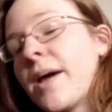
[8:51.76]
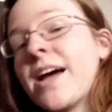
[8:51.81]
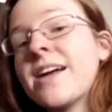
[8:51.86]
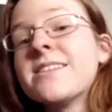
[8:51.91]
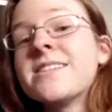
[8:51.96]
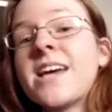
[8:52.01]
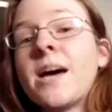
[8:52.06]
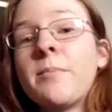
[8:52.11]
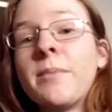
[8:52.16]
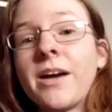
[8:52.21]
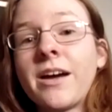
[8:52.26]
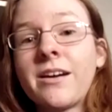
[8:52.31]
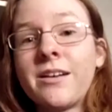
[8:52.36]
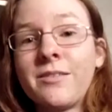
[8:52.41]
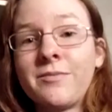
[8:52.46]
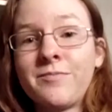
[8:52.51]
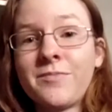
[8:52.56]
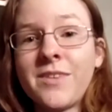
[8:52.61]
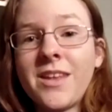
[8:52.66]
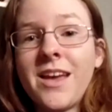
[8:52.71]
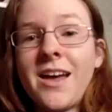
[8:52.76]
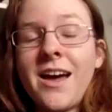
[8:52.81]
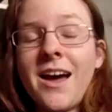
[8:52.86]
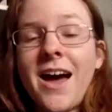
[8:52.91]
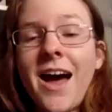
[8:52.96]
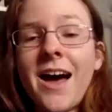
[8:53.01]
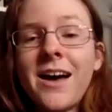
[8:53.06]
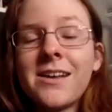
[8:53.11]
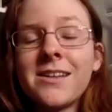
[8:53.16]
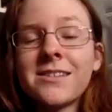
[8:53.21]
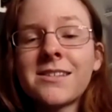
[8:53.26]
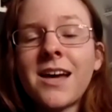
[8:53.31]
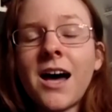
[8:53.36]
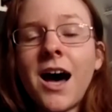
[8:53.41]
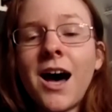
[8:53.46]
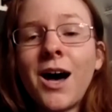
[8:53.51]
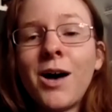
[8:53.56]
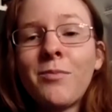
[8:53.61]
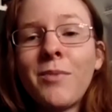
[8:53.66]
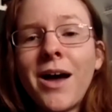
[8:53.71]
pandemic has
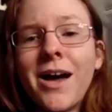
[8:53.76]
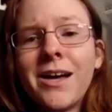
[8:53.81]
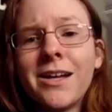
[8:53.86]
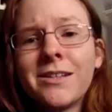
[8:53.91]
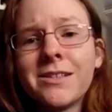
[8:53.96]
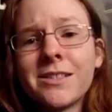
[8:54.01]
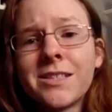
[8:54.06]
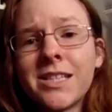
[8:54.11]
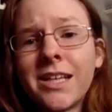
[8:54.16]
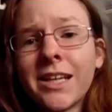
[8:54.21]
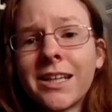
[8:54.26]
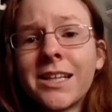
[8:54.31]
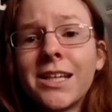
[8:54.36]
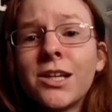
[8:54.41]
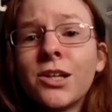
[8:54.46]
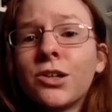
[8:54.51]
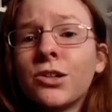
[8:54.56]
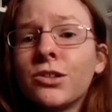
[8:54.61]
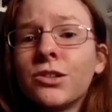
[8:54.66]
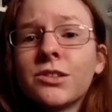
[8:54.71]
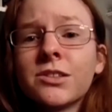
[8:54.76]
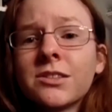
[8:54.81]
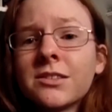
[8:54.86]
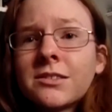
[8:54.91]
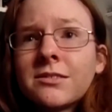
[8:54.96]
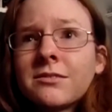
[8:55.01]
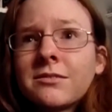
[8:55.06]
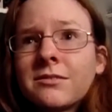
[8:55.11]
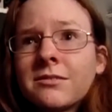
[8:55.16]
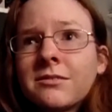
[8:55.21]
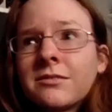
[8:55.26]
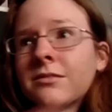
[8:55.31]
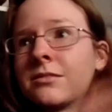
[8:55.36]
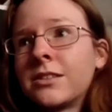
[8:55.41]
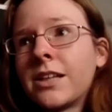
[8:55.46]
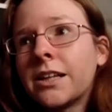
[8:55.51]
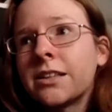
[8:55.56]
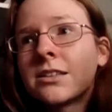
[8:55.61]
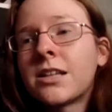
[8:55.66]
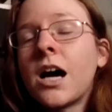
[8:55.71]
come and like killed
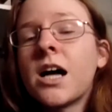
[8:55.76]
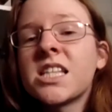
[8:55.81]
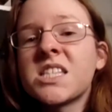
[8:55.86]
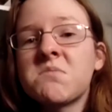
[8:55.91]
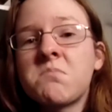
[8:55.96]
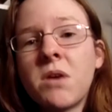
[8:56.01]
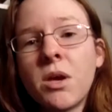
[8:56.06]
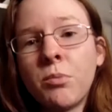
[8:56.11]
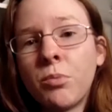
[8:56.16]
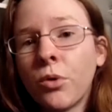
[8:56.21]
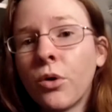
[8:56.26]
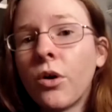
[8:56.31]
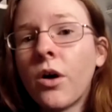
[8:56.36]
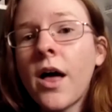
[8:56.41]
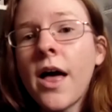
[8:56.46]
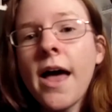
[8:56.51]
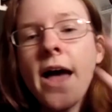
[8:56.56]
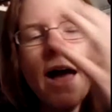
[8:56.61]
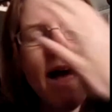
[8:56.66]
like tons of people,